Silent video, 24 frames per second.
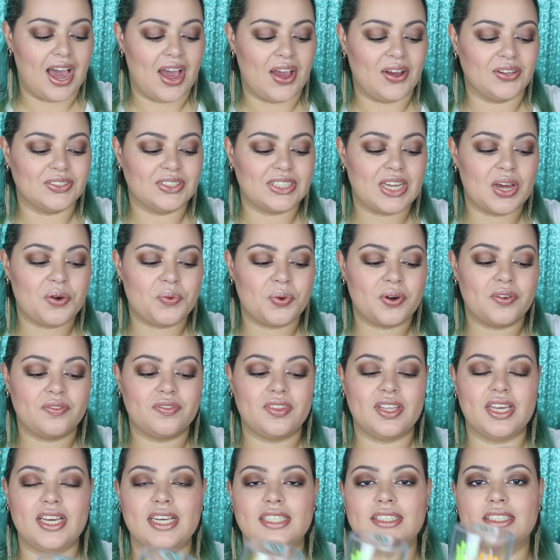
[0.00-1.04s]
I also got one of
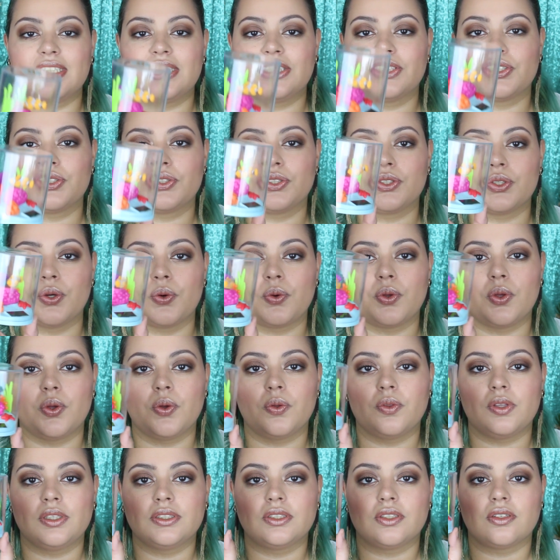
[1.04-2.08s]
these. These are so
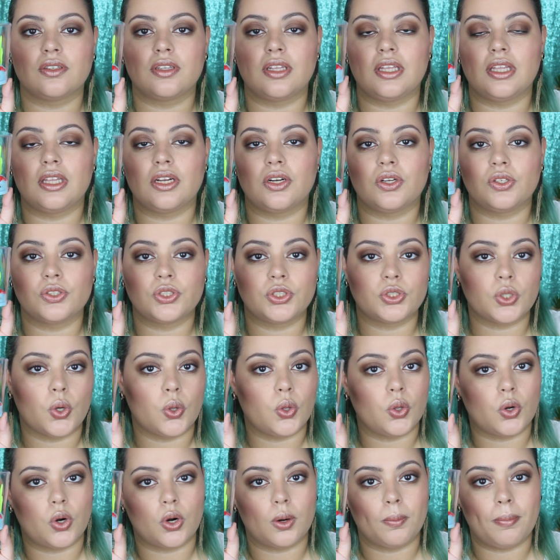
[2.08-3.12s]
cute. These are the little
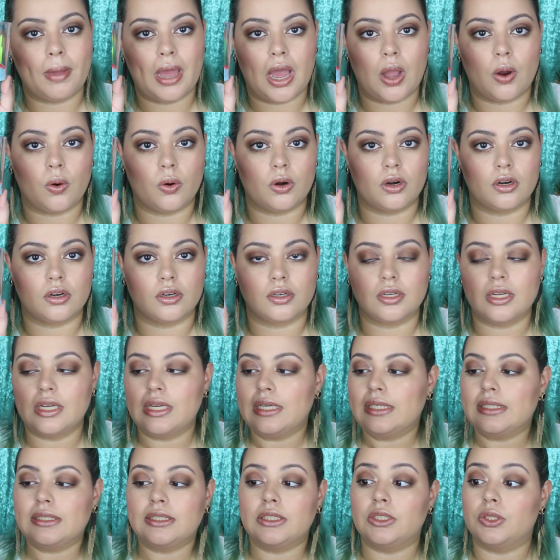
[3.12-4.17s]
solar power
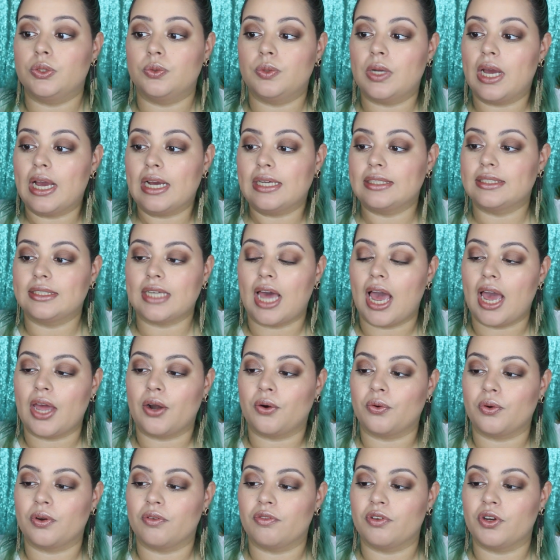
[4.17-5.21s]
doodads. I
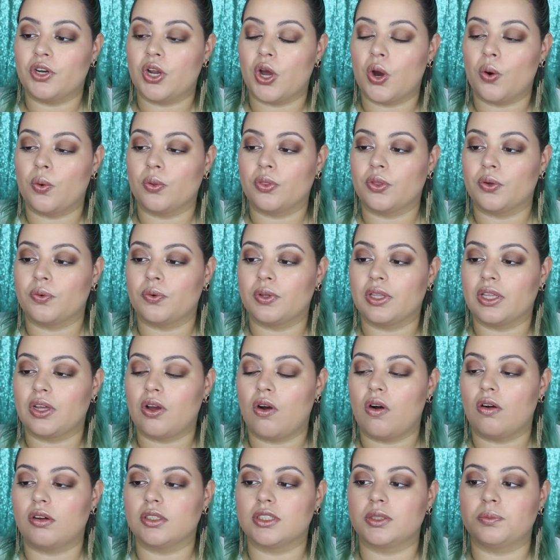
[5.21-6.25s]
don't even know what they're really
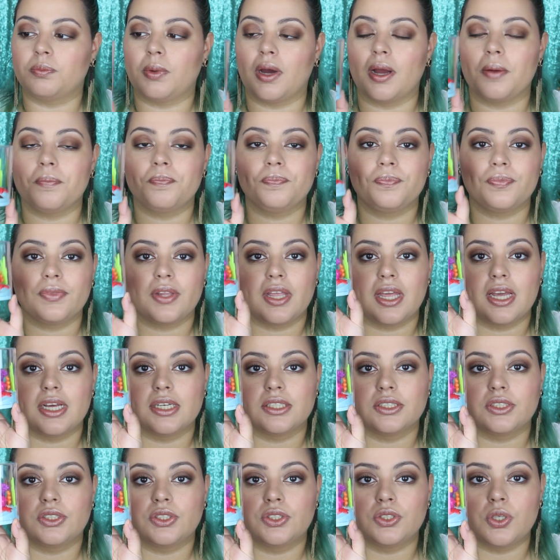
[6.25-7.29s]
called, but
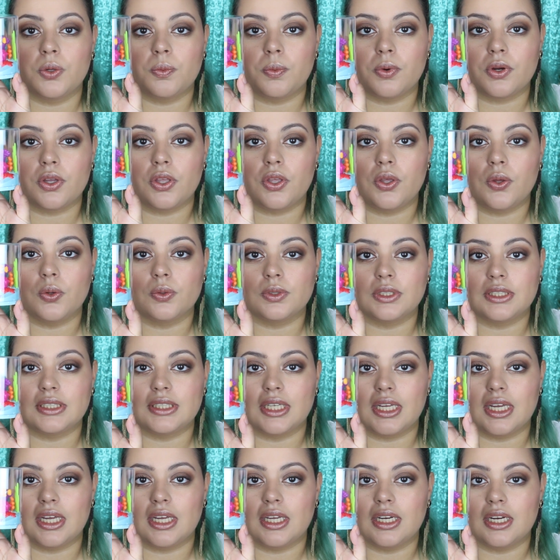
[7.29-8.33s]
super cute
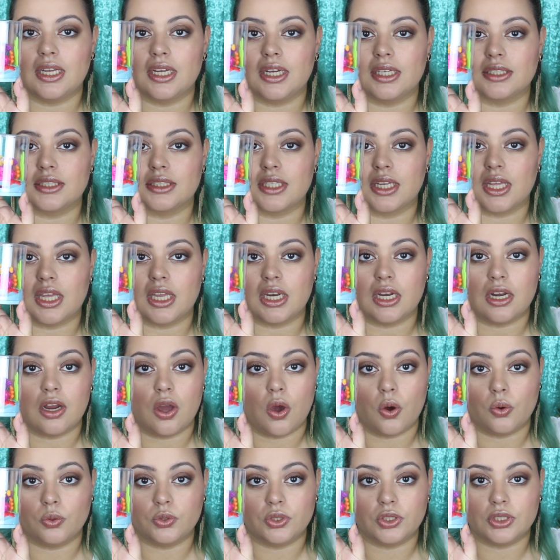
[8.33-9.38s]
scene. It's like an
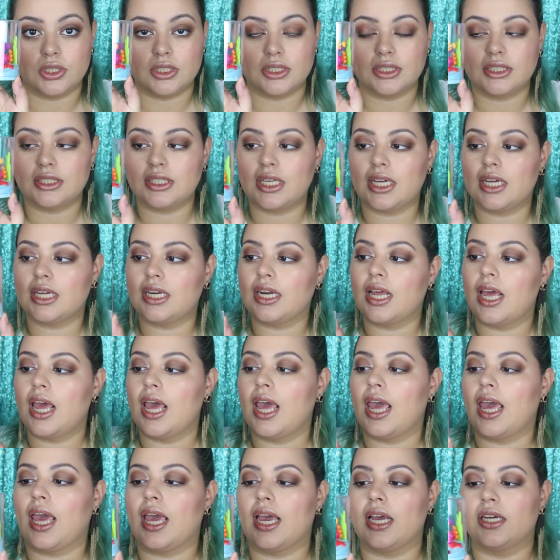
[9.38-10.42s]
ocean scene,
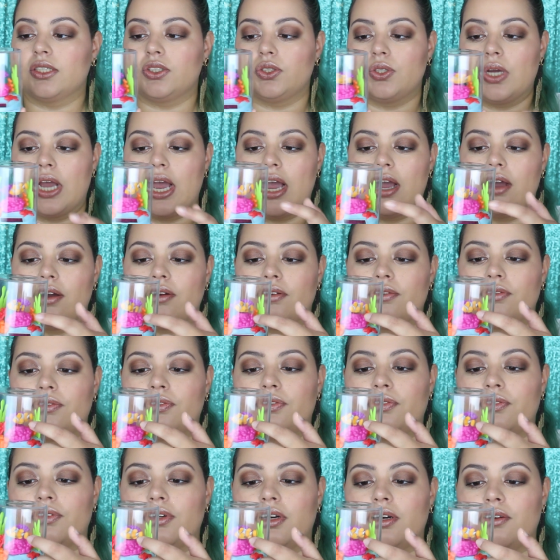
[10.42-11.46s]
and you have
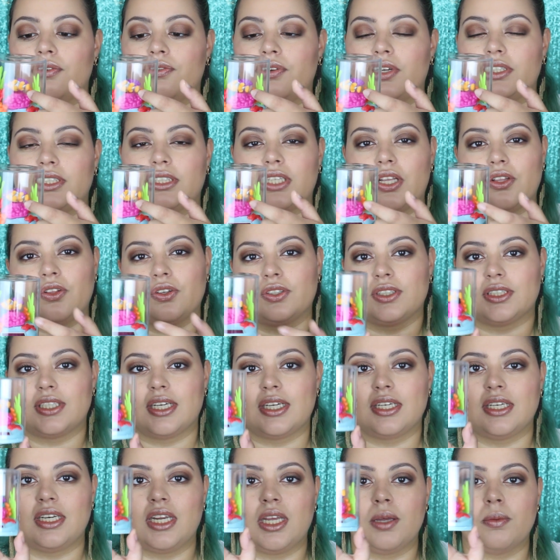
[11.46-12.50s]
a fish that looks
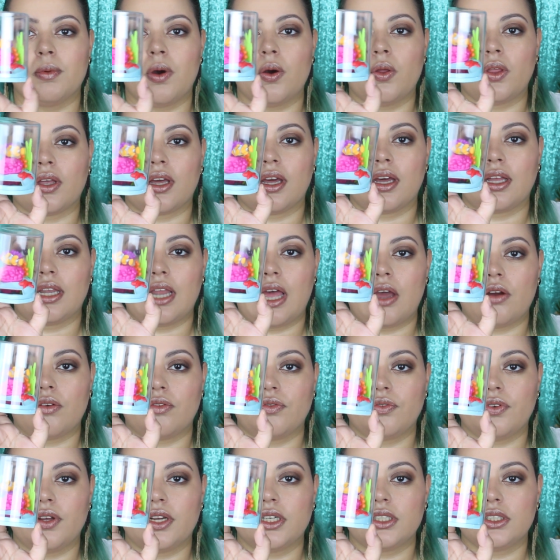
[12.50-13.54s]
like Nemo, like a
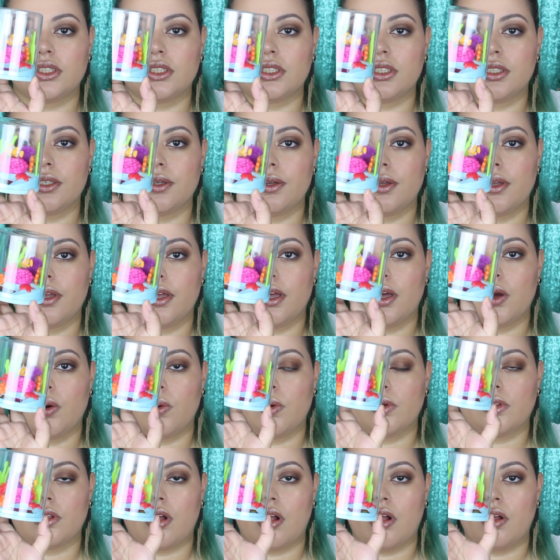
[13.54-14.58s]
clownfish,
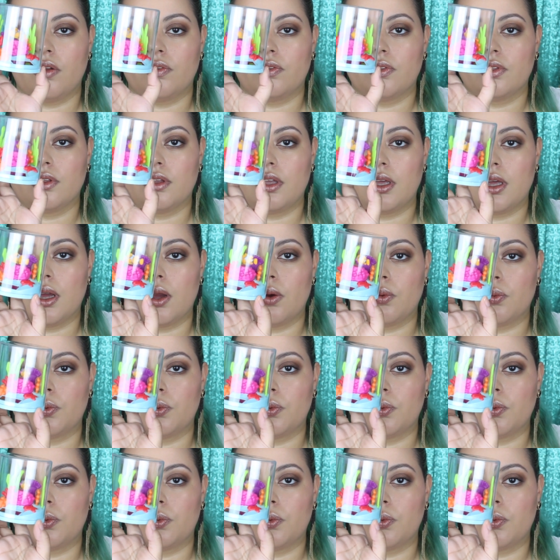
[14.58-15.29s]
with all the